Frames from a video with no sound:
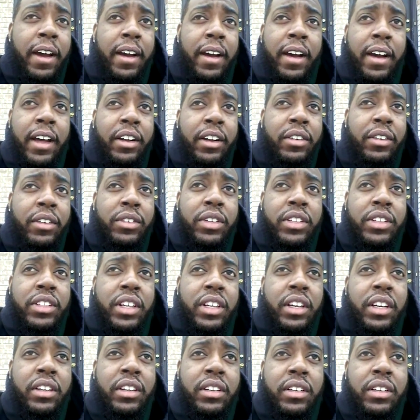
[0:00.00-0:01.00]
I don't
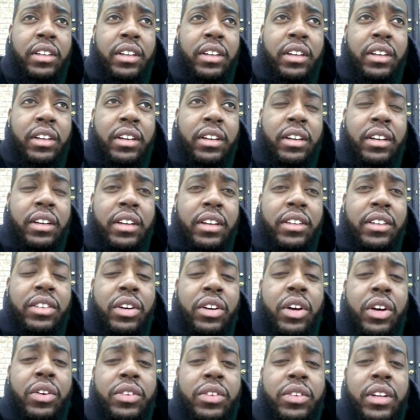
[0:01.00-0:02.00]
suggest
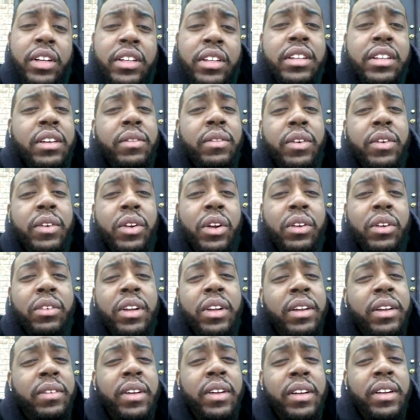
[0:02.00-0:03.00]
disclosing this if you
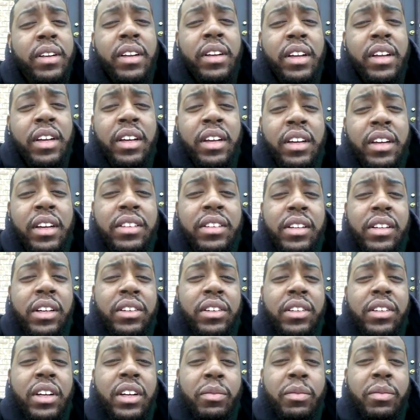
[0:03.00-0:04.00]
don't even
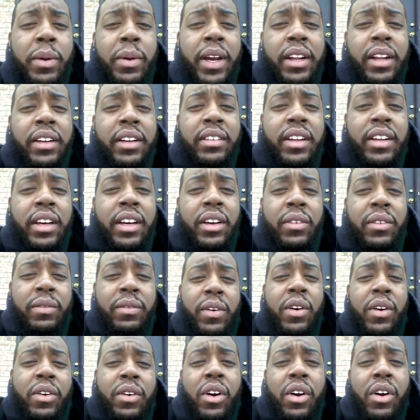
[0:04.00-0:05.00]
see yourself making a
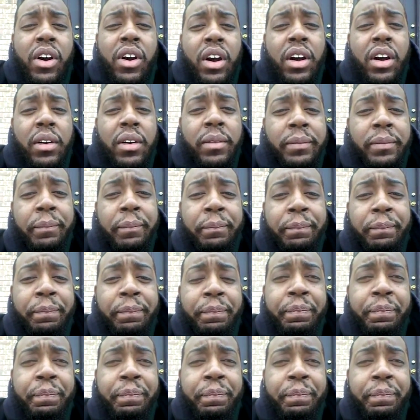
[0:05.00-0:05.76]
second phone call.